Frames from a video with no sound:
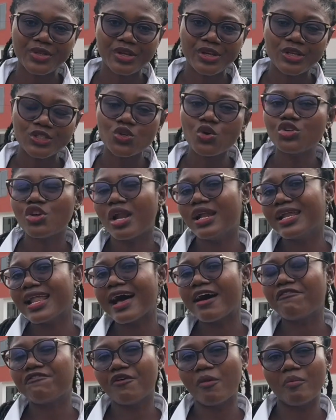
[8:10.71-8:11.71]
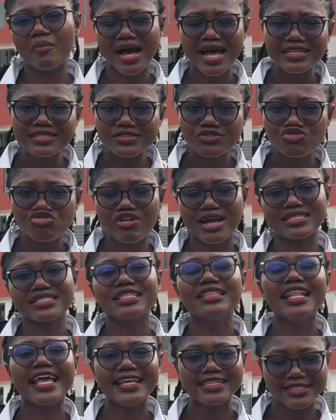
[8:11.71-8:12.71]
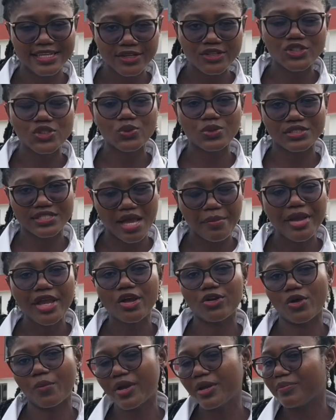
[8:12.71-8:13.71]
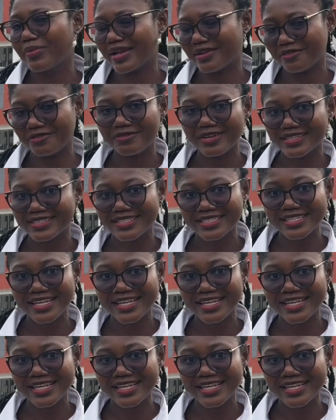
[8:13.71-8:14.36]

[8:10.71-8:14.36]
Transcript: So your love for maths translates into some economic benefits.